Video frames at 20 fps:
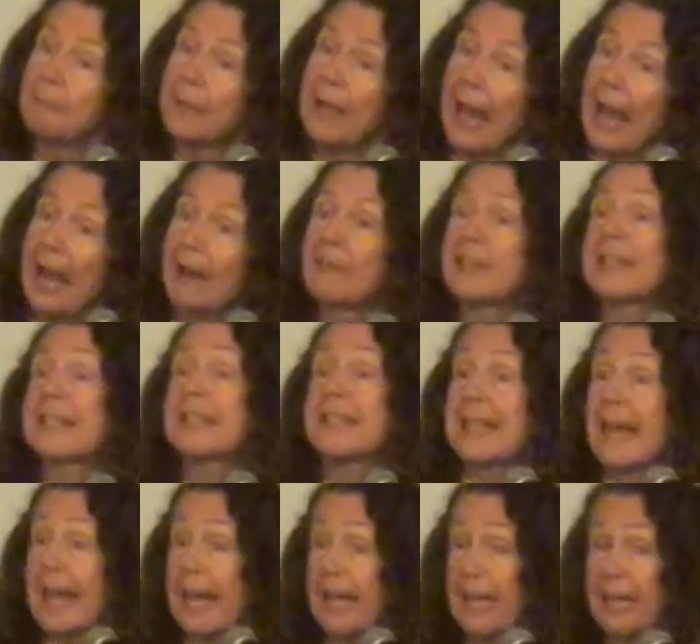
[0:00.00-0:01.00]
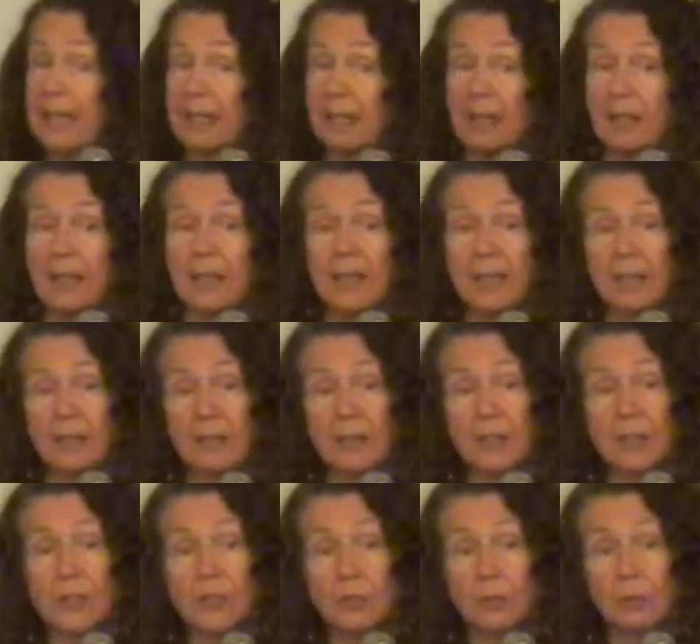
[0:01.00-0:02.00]
have a stake in
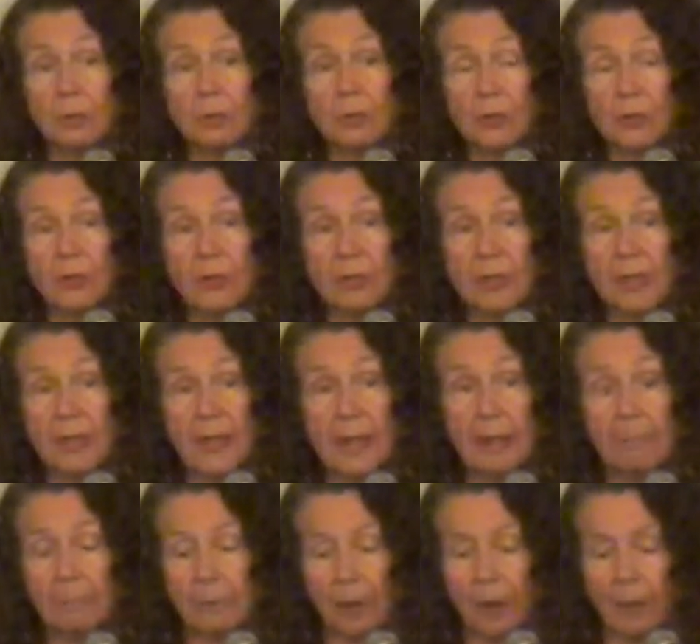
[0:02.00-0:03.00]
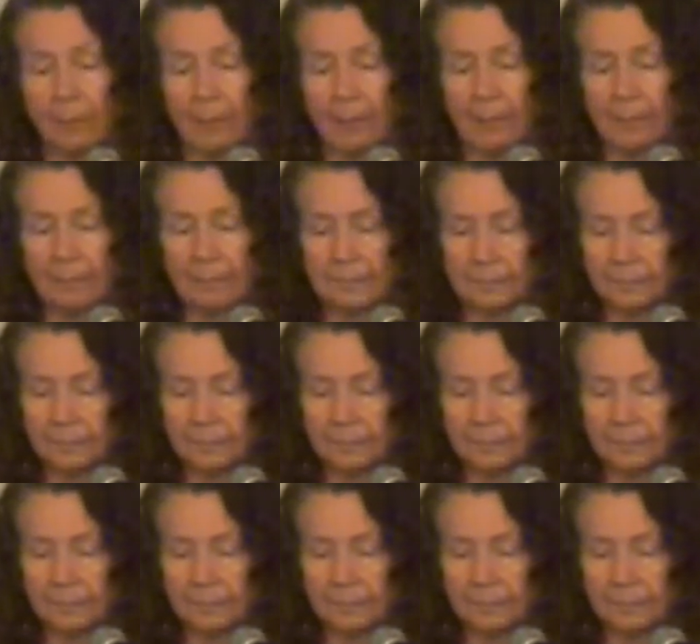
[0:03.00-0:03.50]
the solution to that problem.